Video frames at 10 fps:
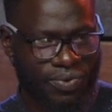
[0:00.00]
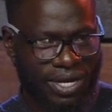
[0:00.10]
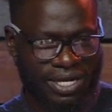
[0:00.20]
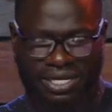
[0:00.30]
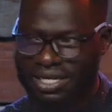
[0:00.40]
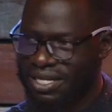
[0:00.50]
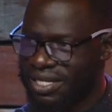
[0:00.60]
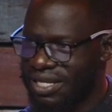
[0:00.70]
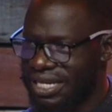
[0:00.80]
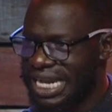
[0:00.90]
When
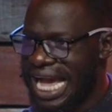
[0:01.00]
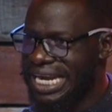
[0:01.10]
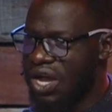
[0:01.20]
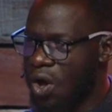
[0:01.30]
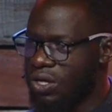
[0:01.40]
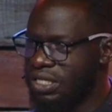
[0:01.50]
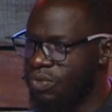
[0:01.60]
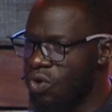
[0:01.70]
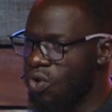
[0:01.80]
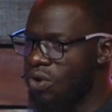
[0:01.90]
God called
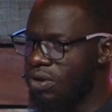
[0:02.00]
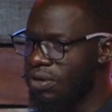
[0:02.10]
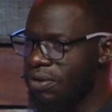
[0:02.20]
him who?